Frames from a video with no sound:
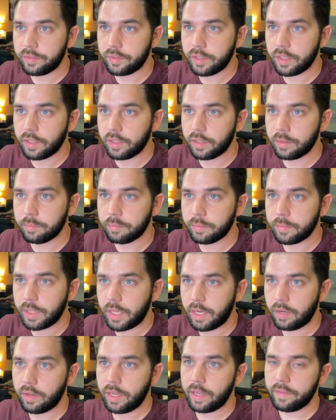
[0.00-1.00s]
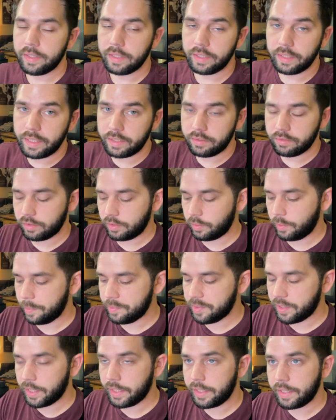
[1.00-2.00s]
I don't have it linked on the
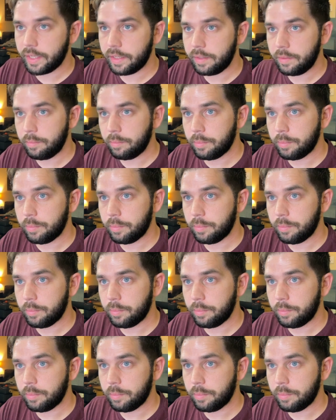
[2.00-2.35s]
website yet,